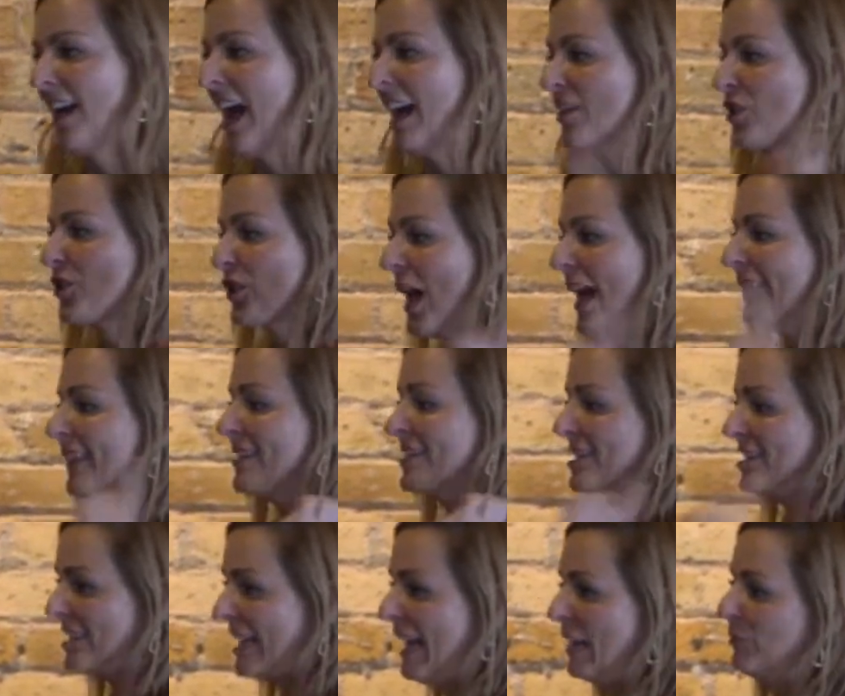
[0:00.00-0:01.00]
I saw the
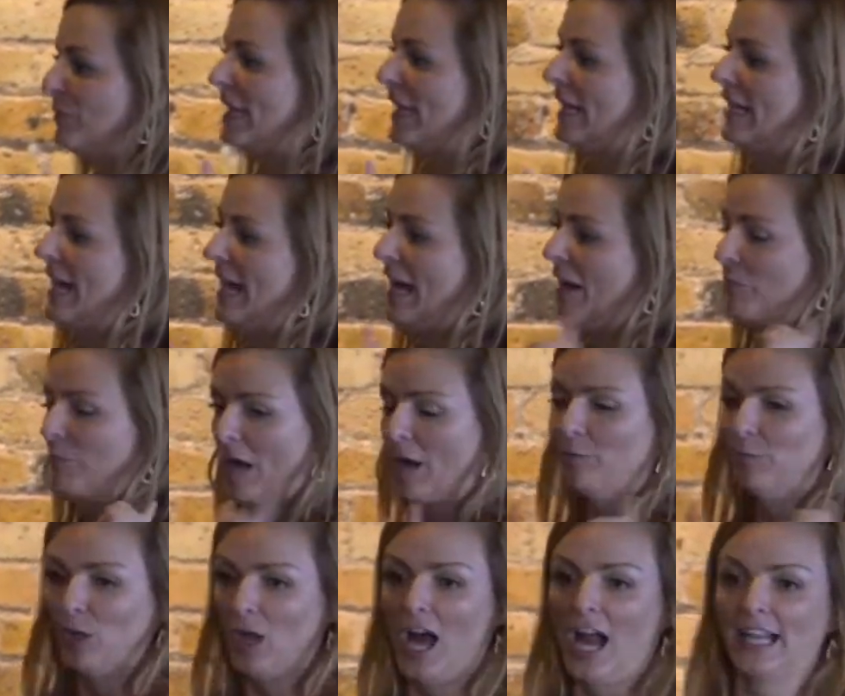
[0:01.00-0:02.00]
same data
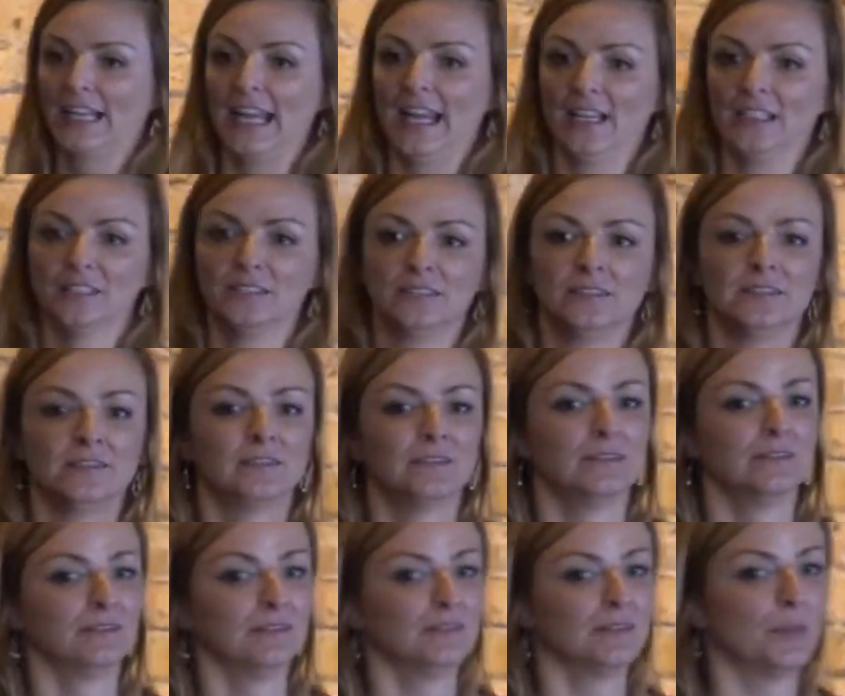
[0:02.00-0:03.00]
about blogging.
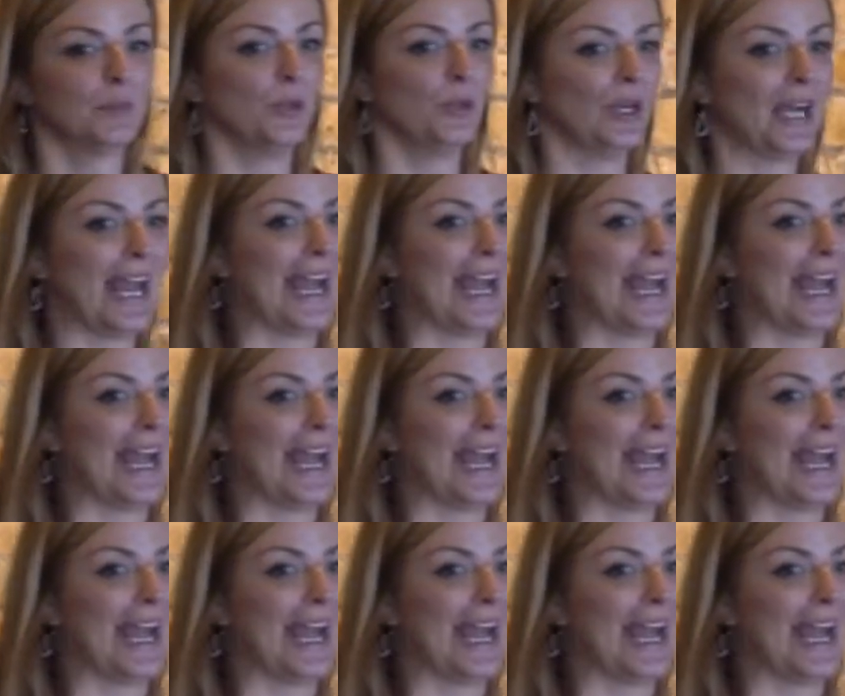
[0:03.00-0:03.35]
Put